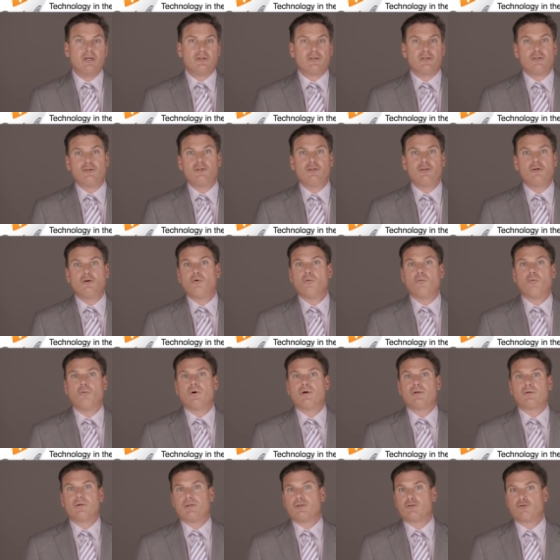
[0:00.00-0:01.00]
to do
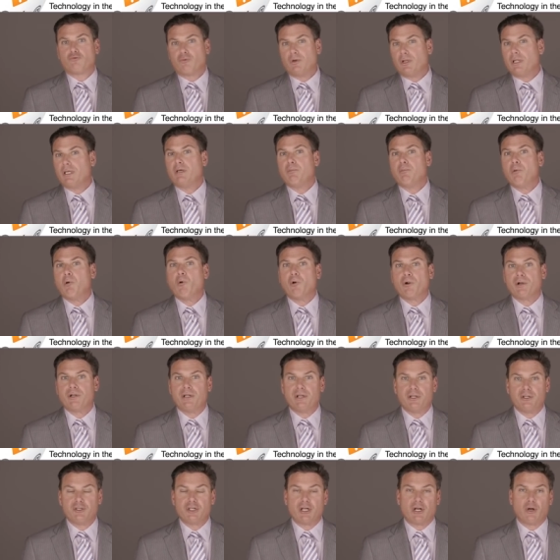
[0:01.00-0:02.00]
what is really
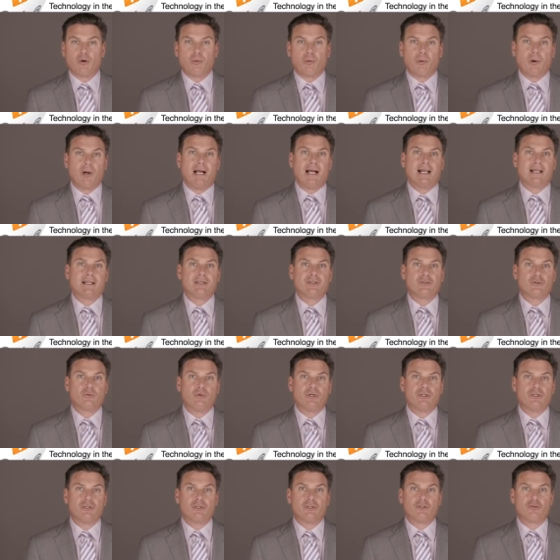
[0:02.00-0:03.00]
important in a general practice,
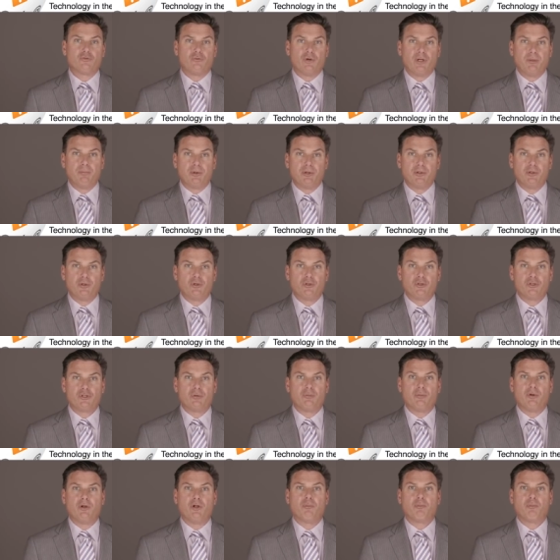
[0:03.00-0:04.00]
which is
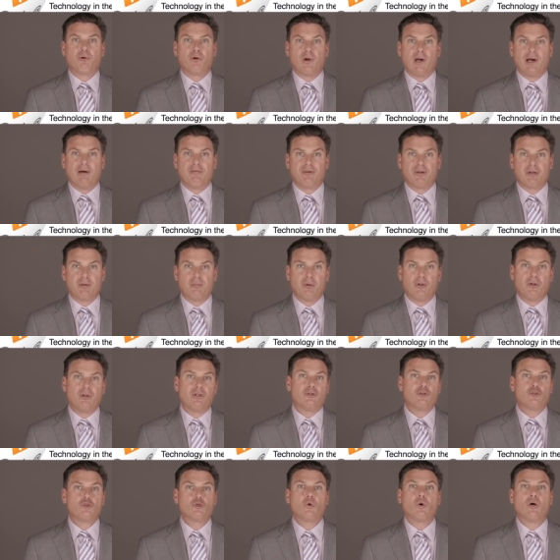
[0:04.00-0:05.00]
reproducible,
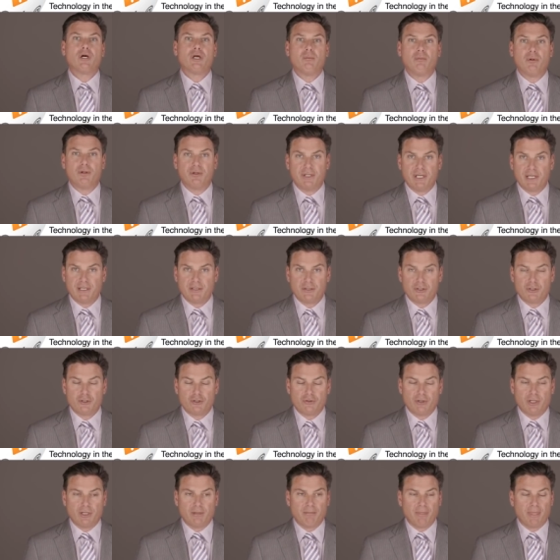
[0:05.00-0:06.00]
profitable, enjoyable
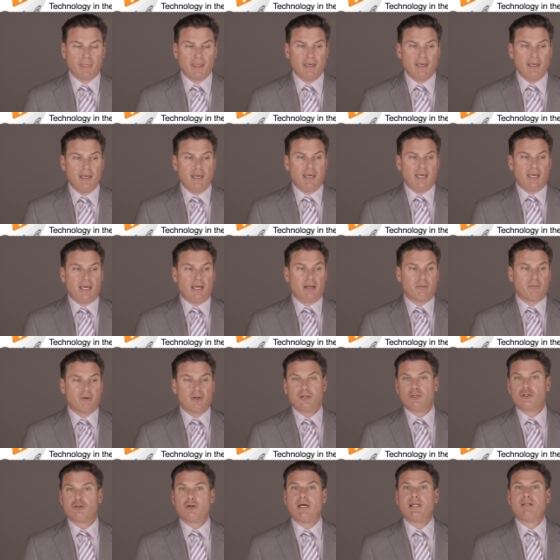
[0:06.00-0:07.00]
dentistry. And I'm
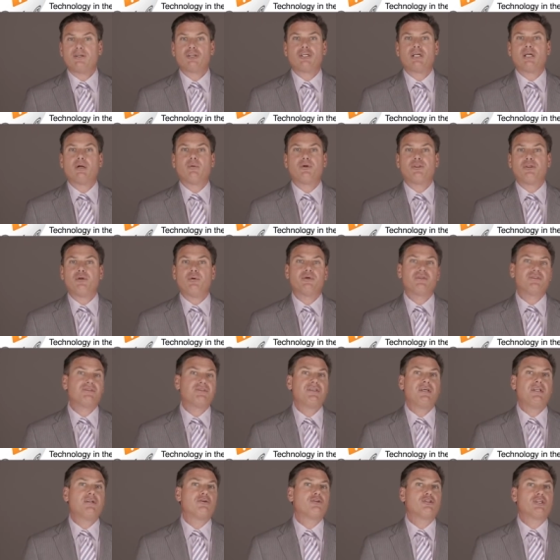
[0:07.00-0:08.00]
going to try to share with you a
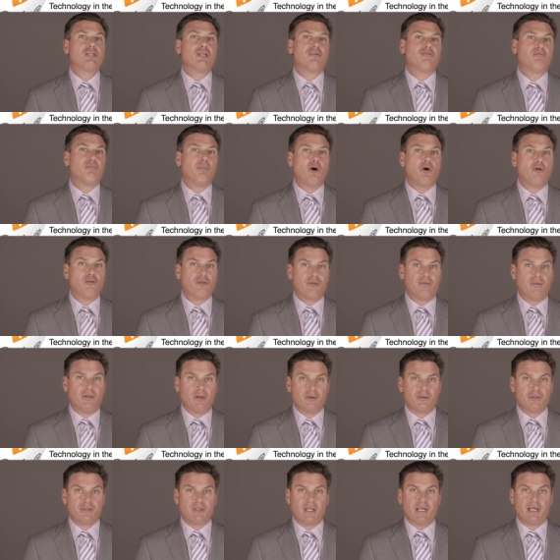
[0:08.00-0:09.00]
synergy of both of
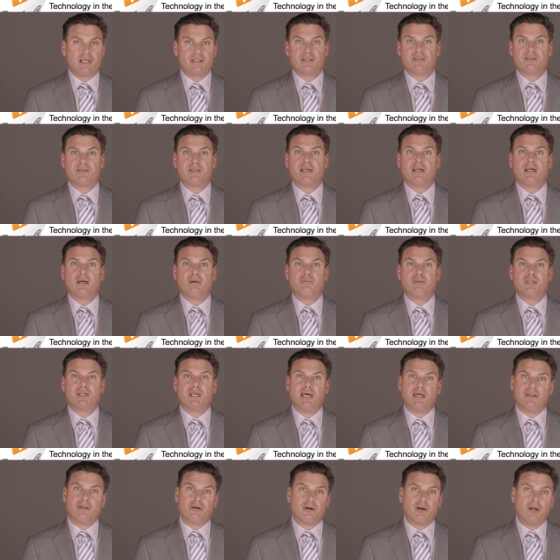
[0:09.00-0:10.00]
those things as they come
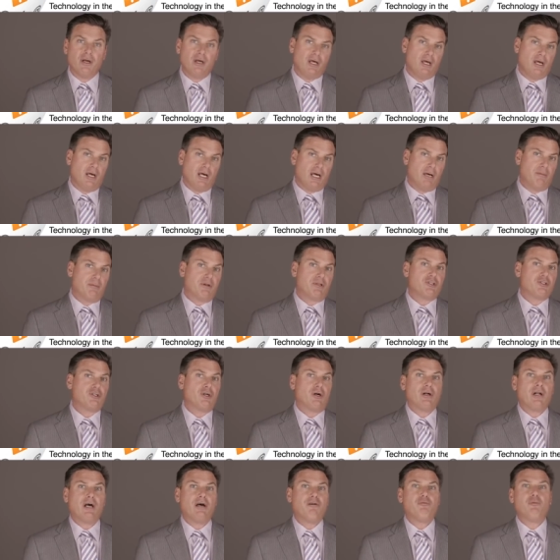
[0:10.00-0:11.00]
together. I'm going to
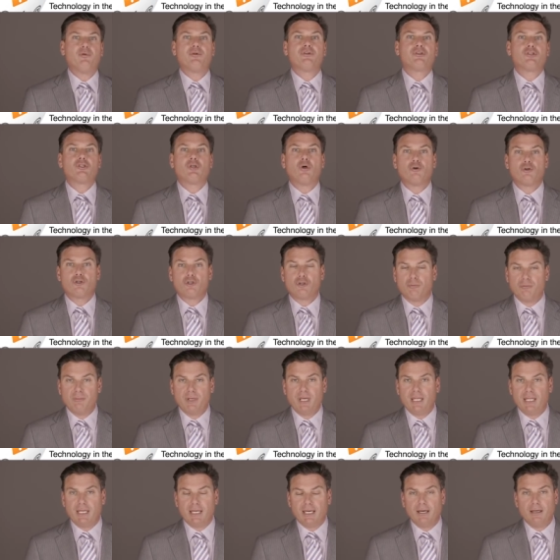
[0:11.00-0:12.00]
start off with social
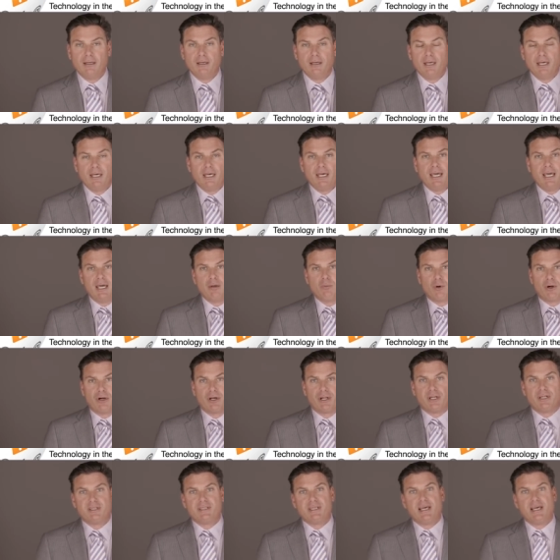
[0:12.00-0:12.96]
media, and we're going to